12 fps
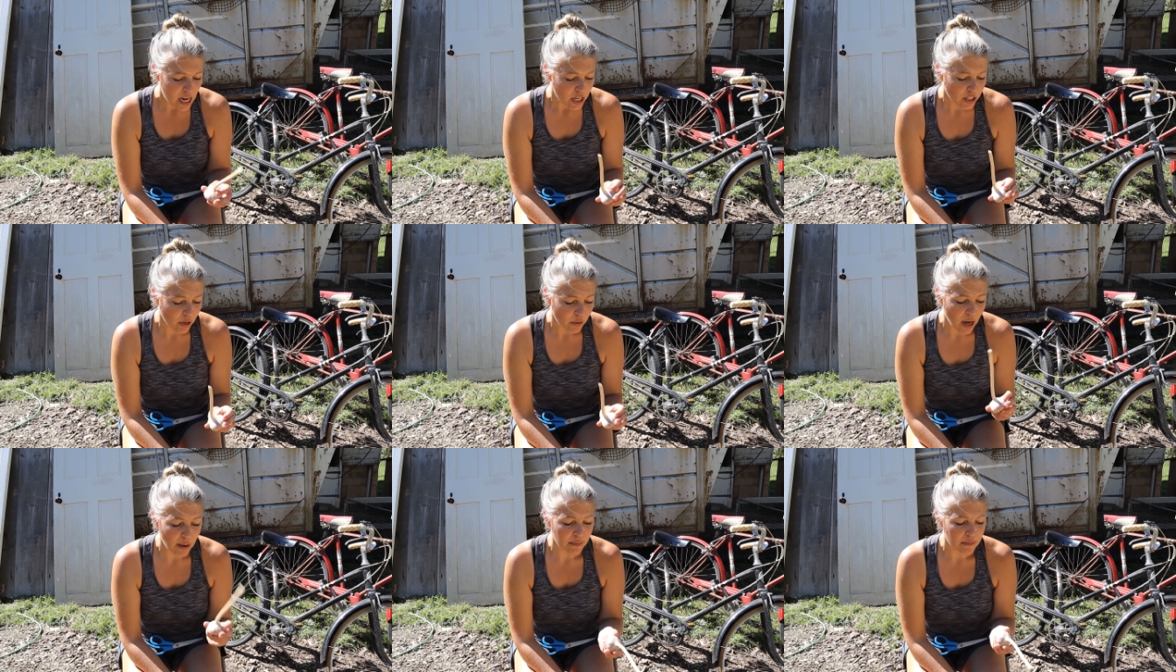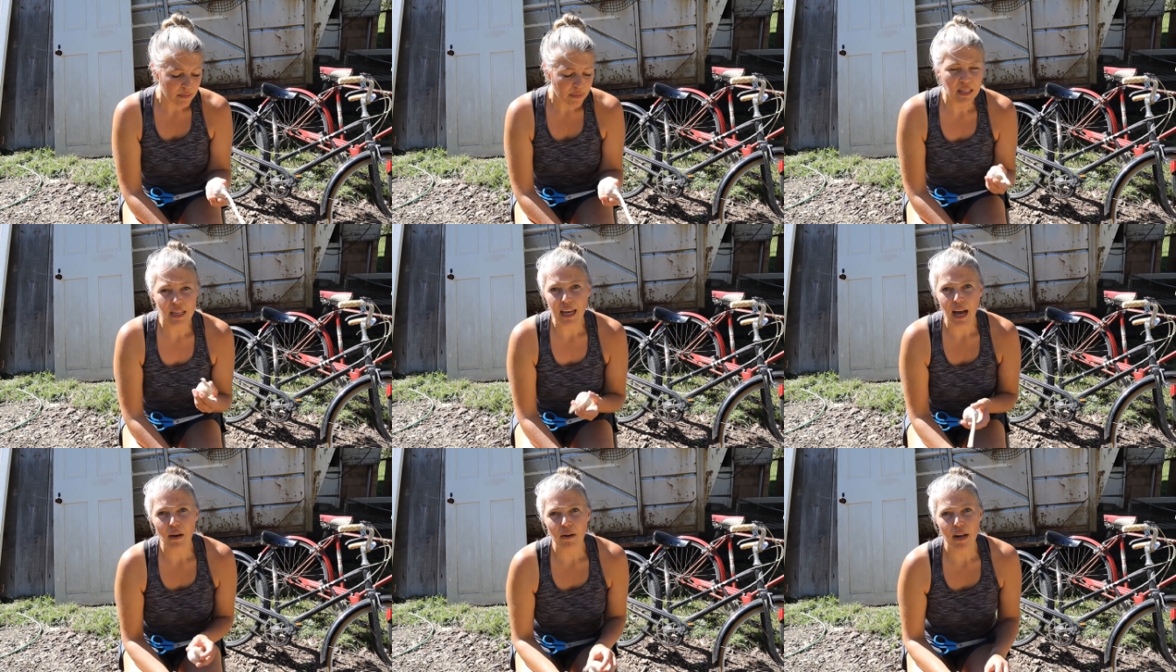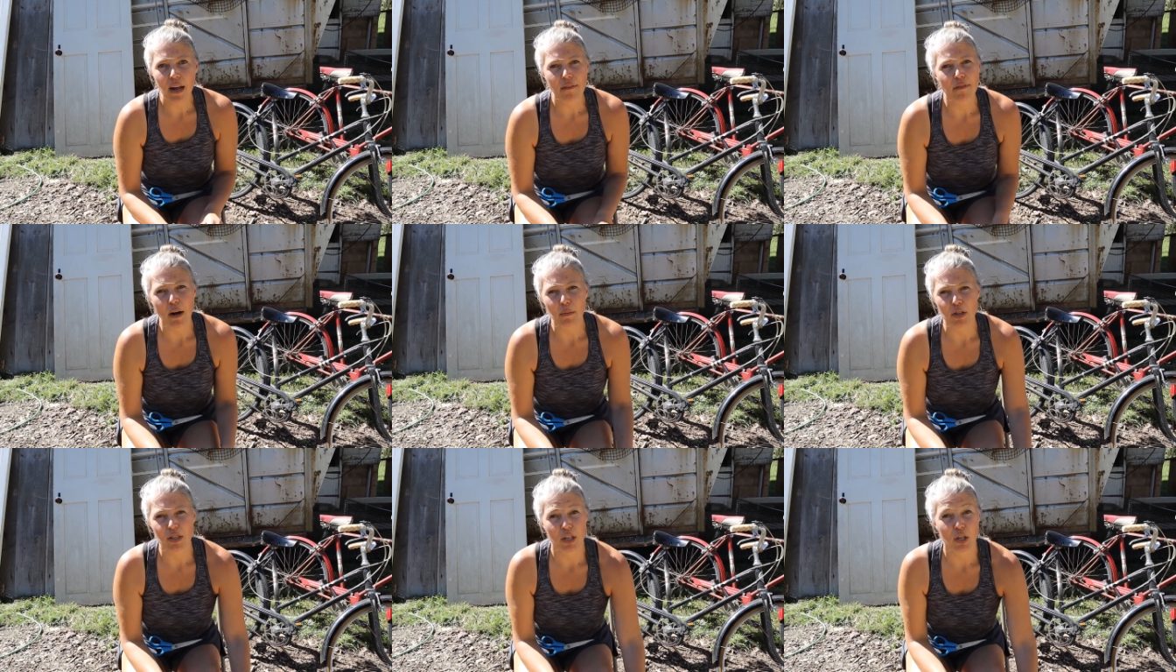So um, seek out
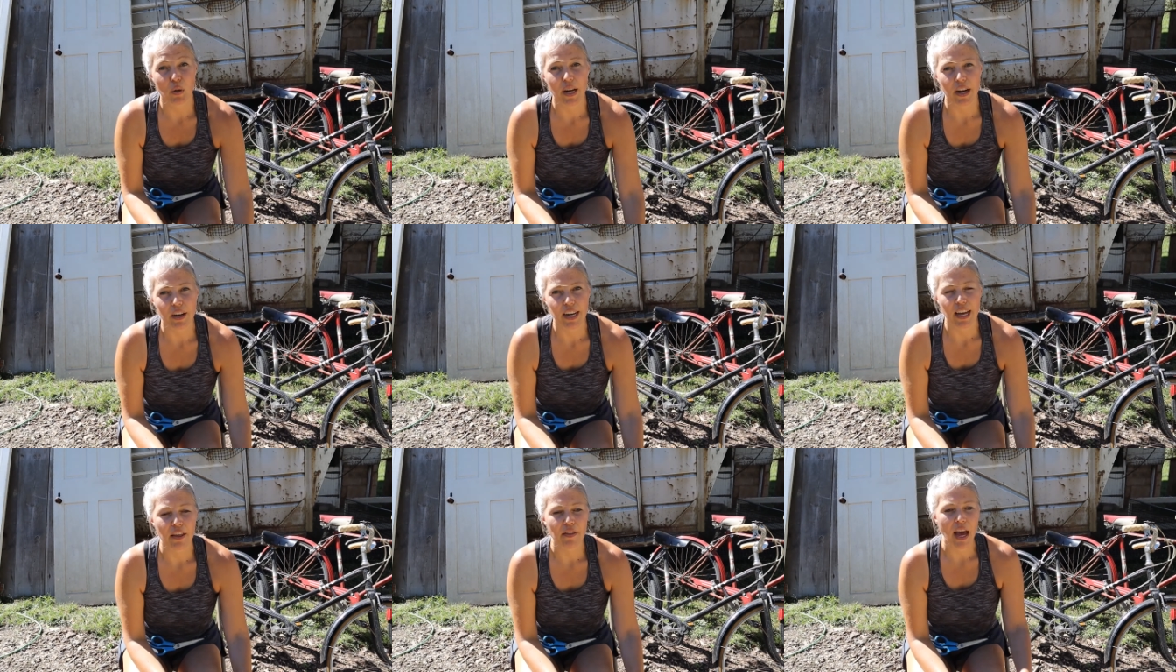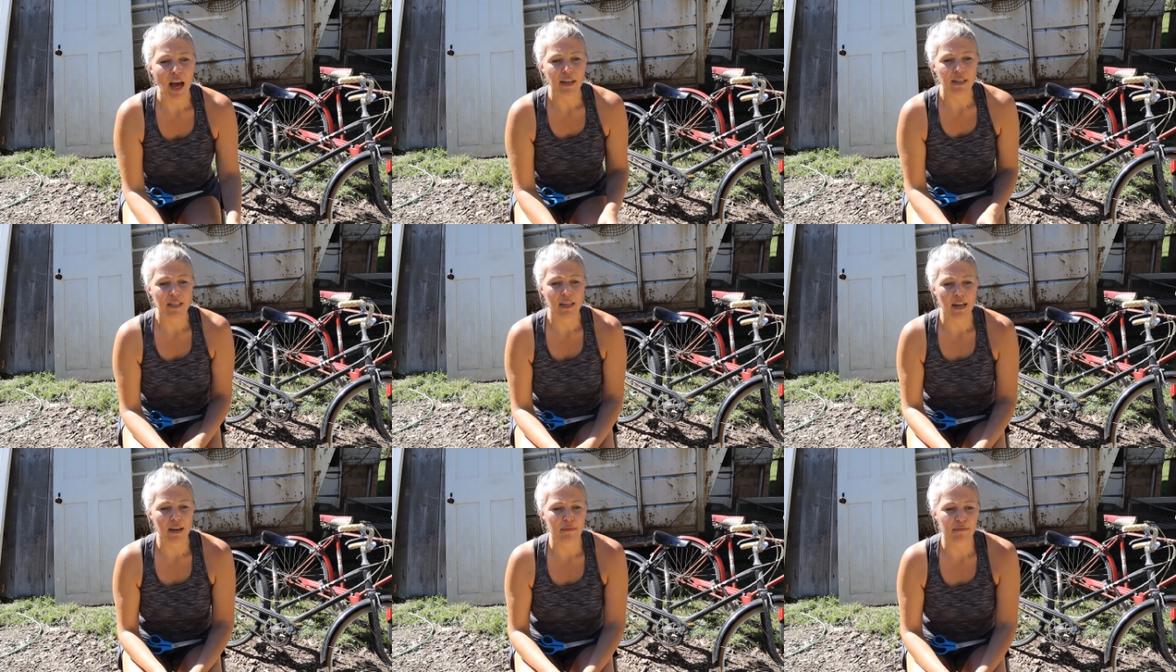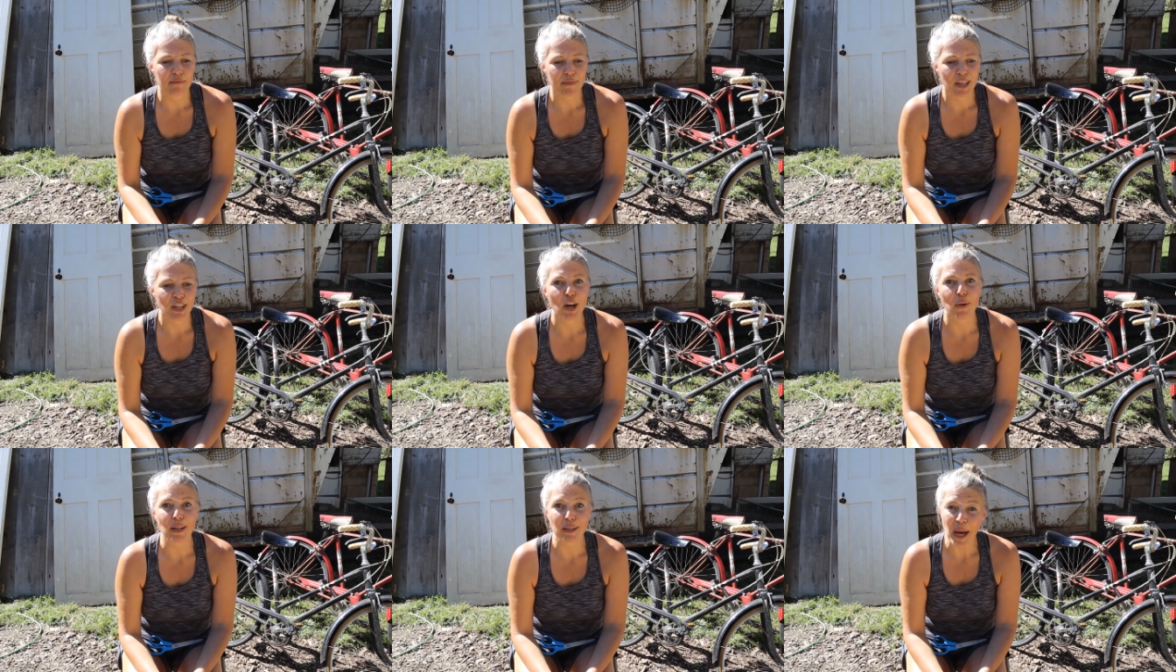farmers in your area that um,
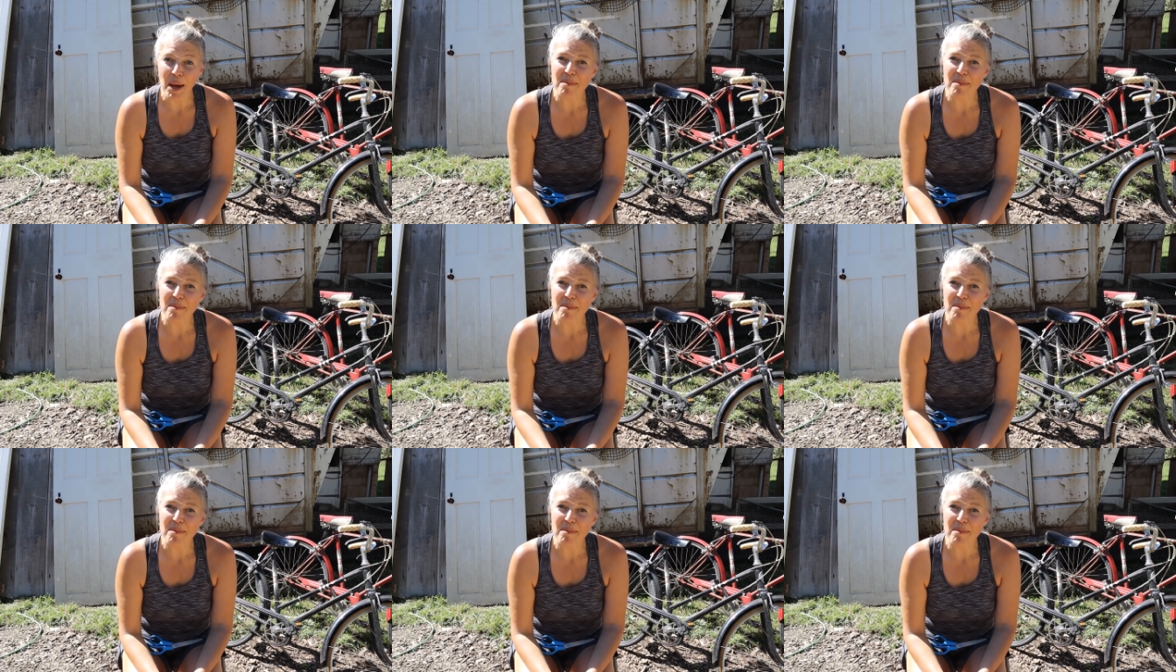know a lot